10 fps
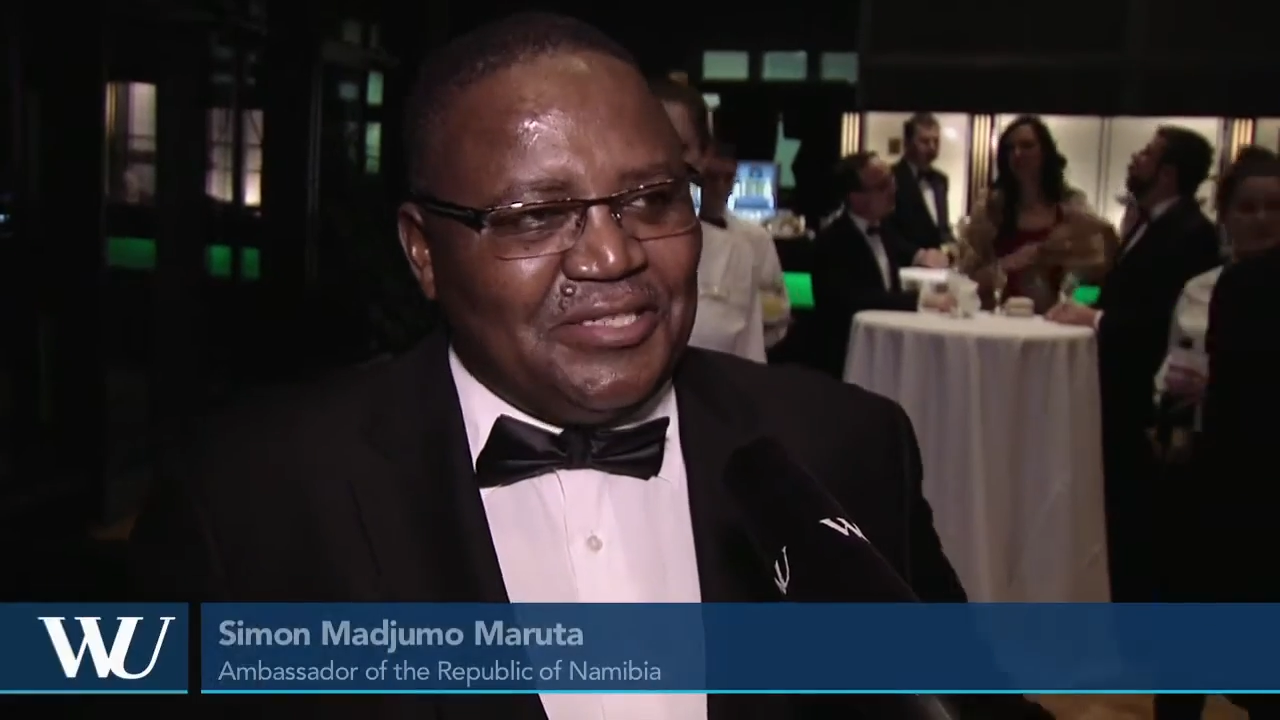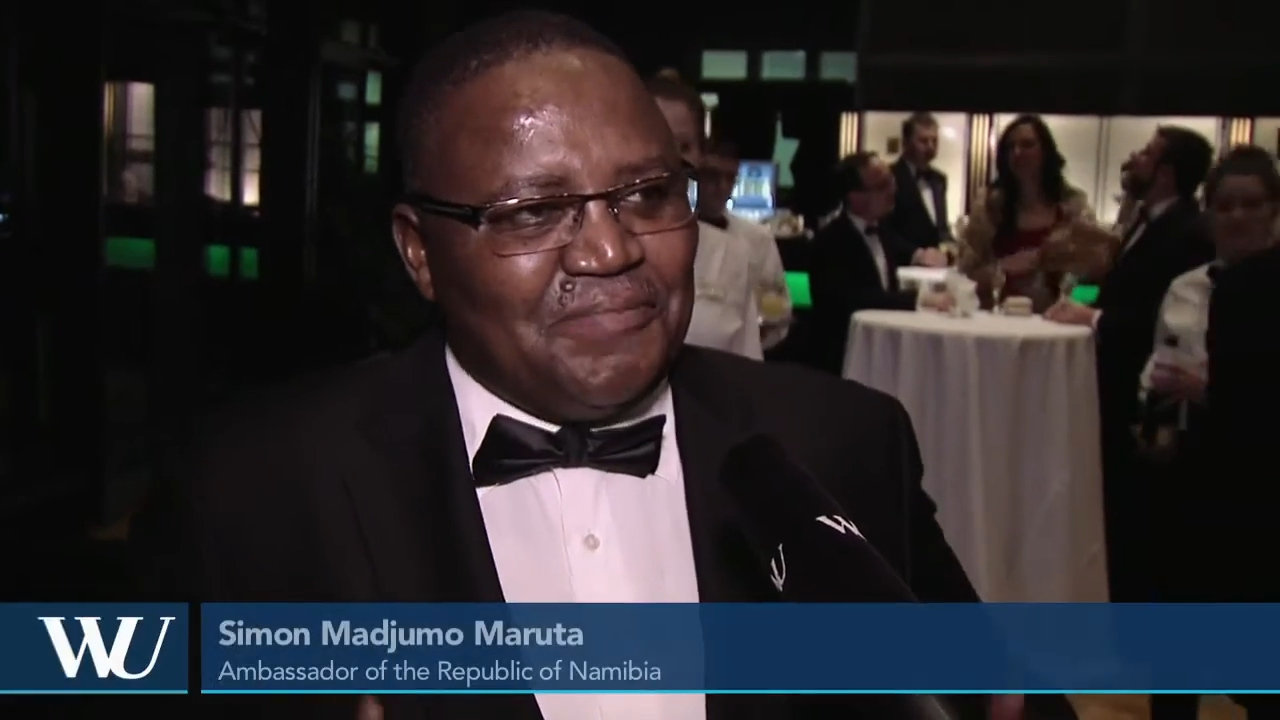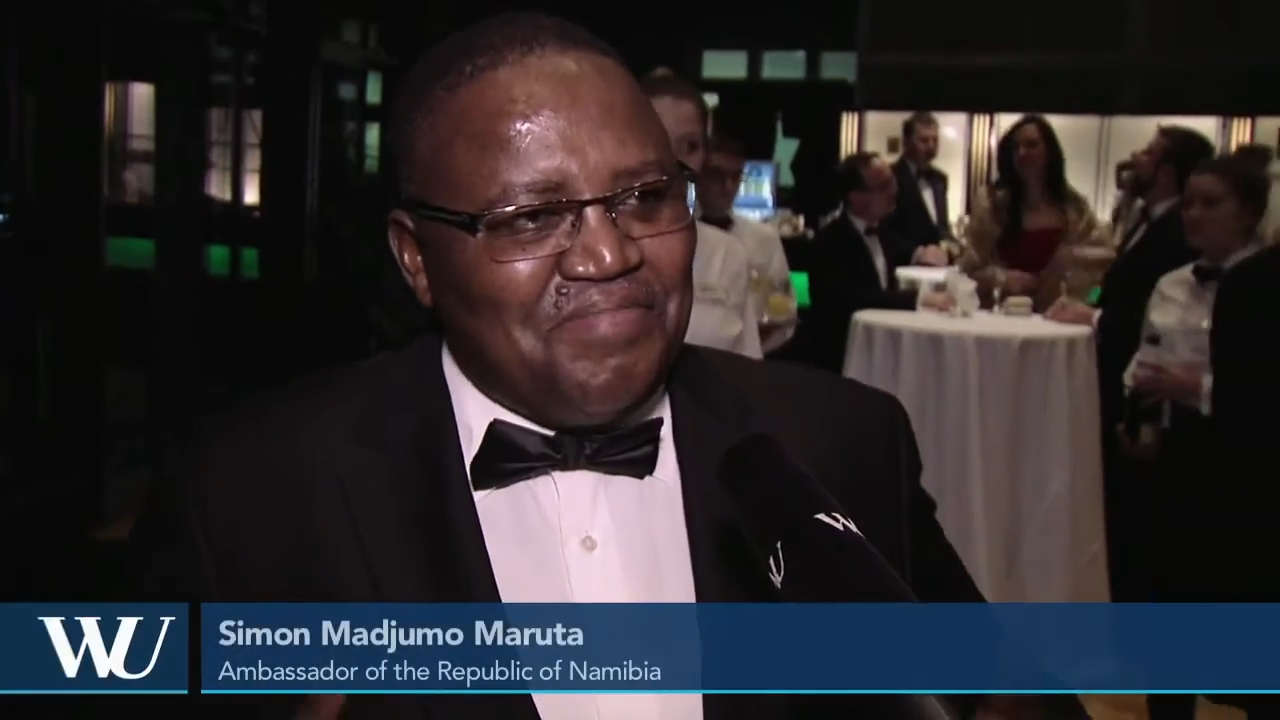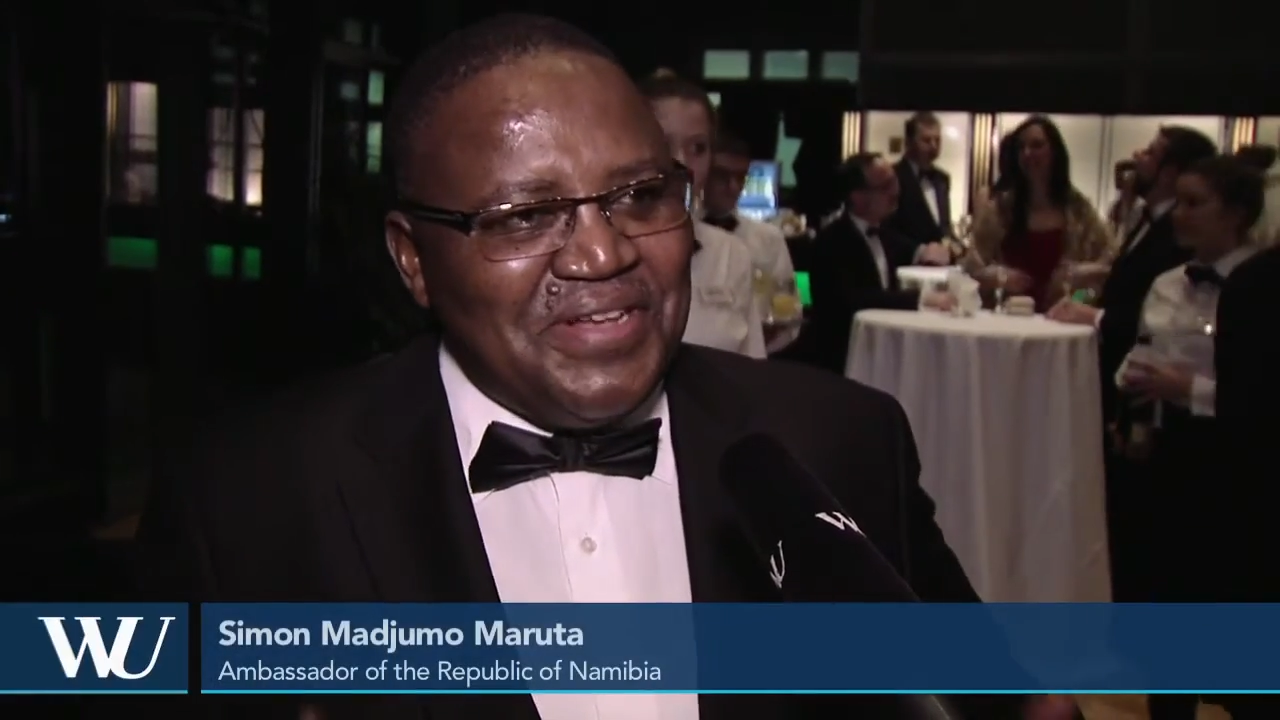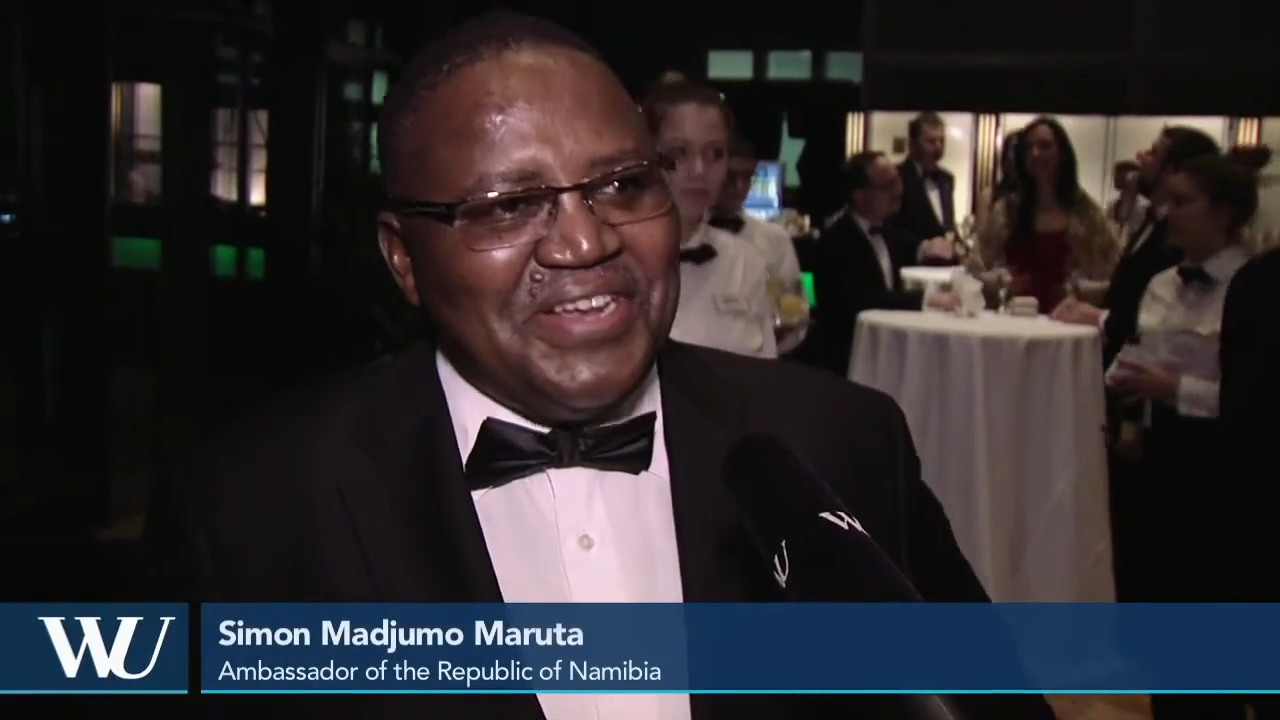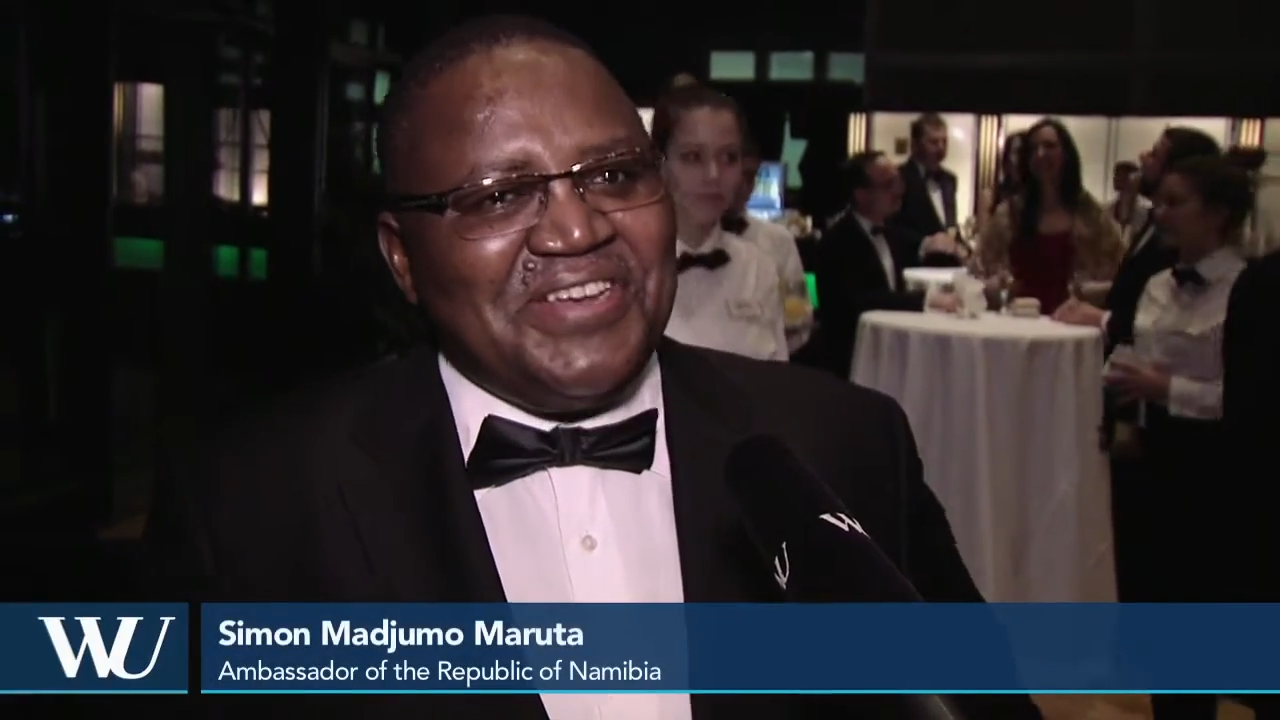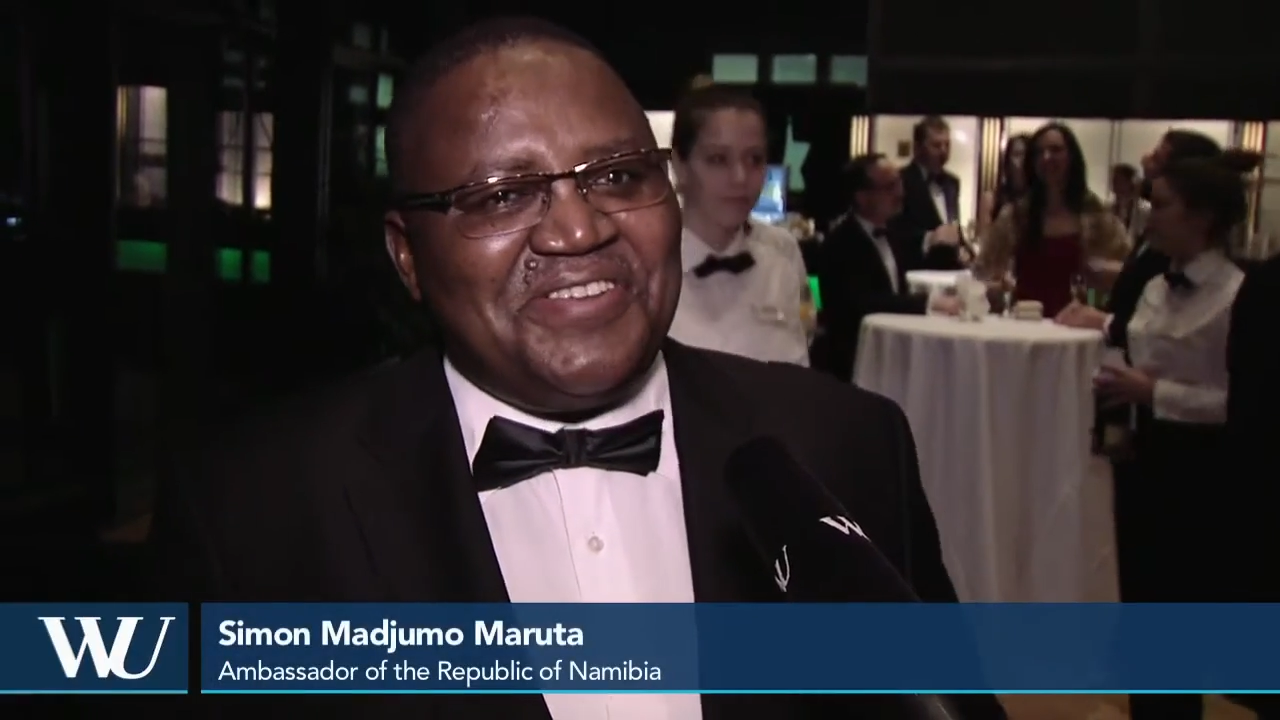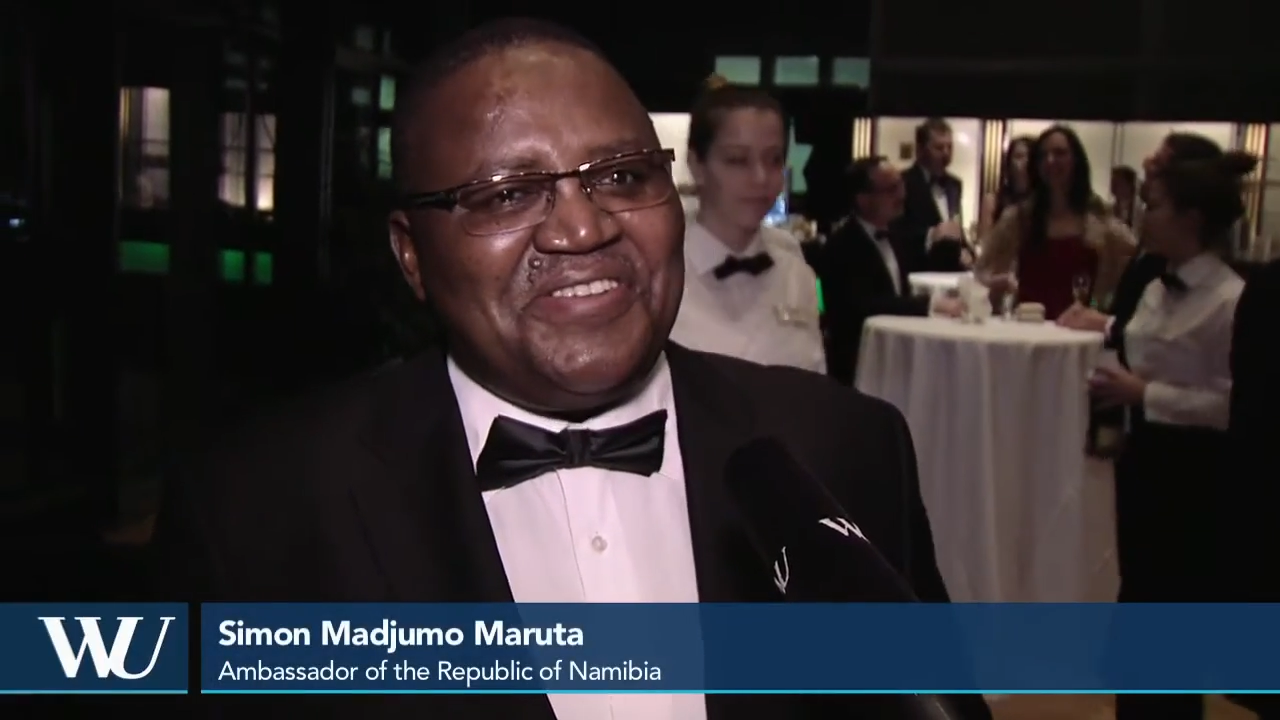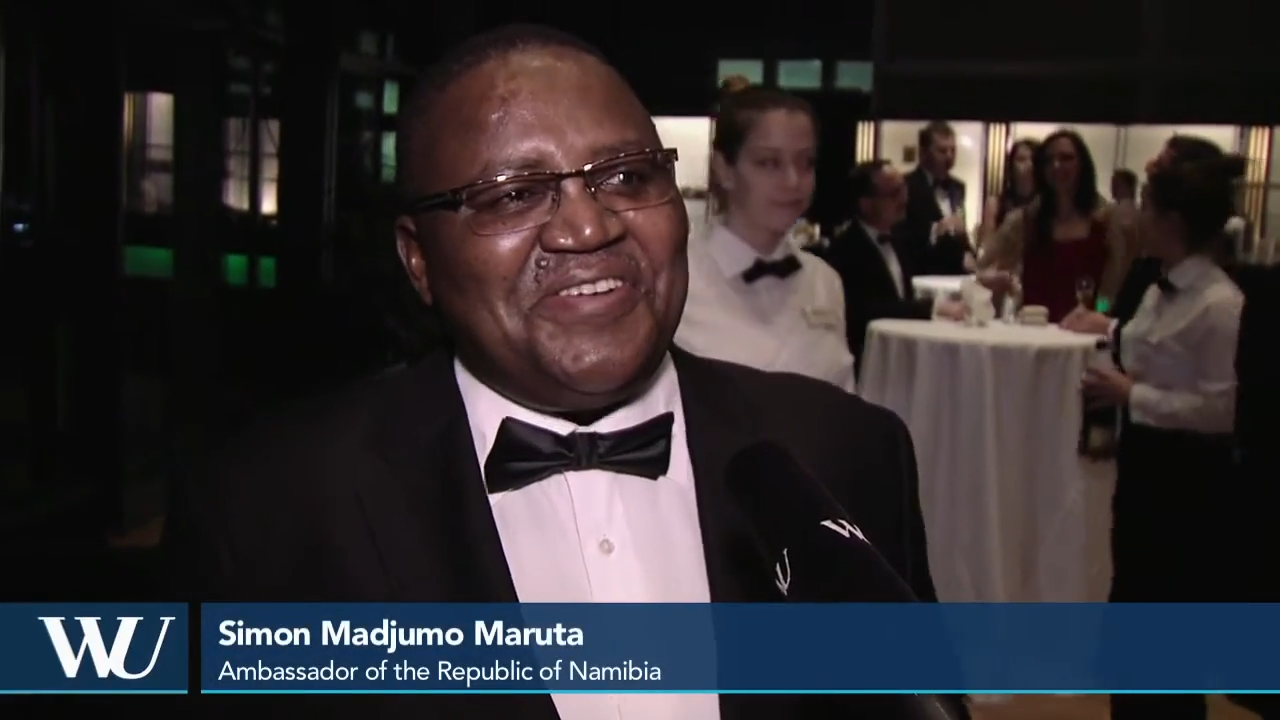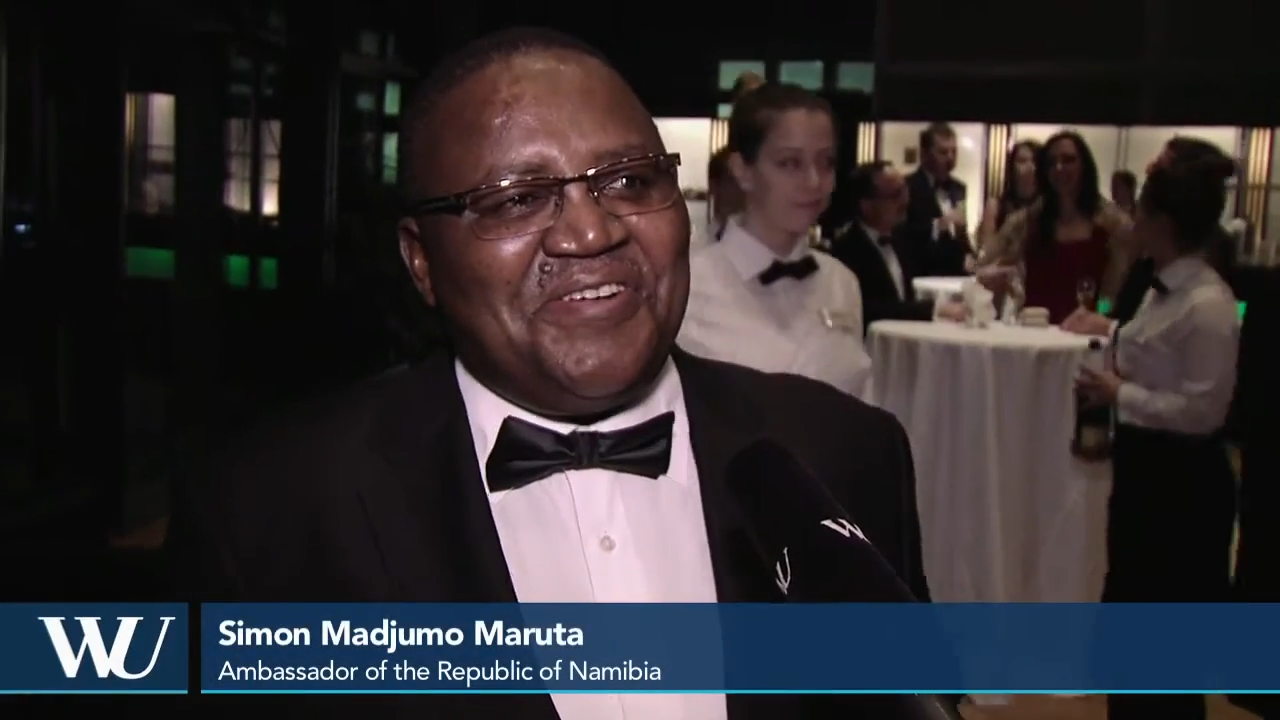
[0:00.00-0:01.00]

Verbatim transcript: spirit